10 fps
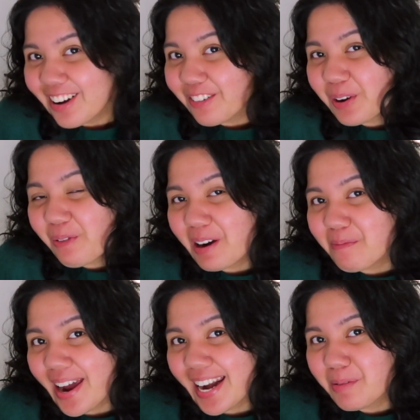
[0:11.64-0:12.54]
everyone,
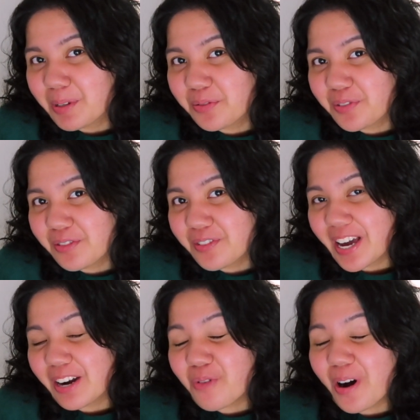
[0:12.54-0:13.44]
my name is Fifi
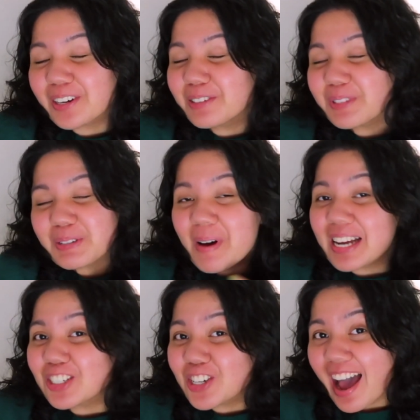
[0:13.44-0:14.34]
and welcome to my
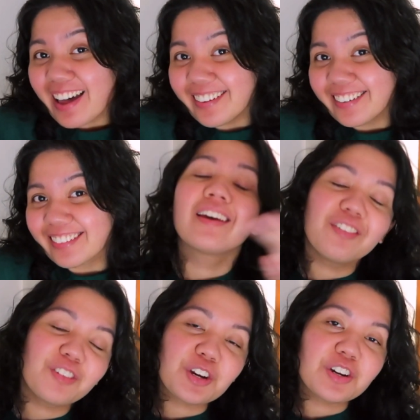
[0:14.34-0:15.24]
channel.
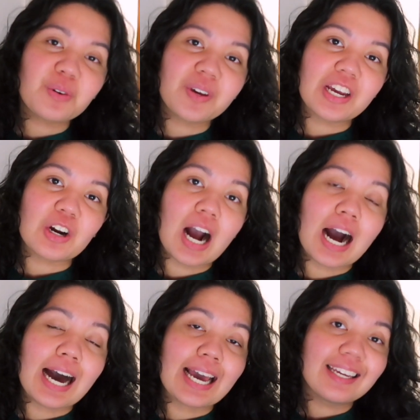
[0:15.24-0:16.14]
If you're new here,
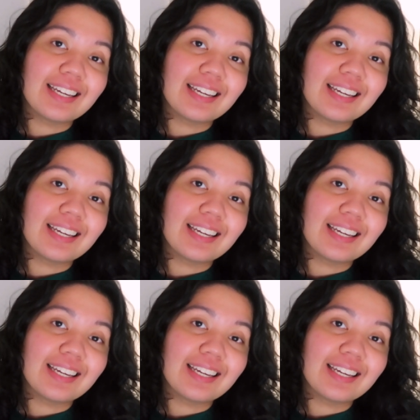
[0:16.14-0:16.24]
hi,